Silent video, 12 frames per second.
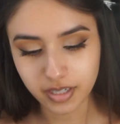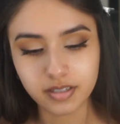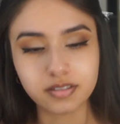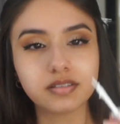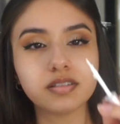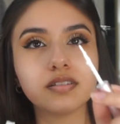
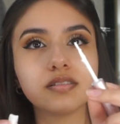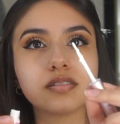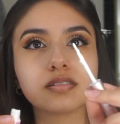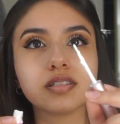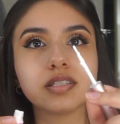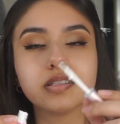Yeah, see,
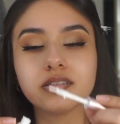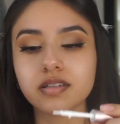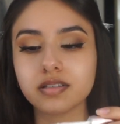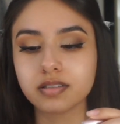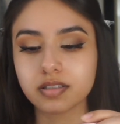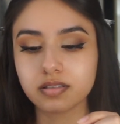look, this is
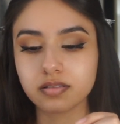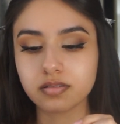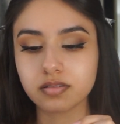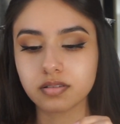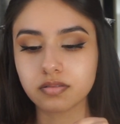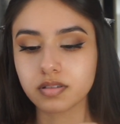not looking too
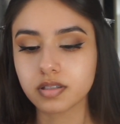cute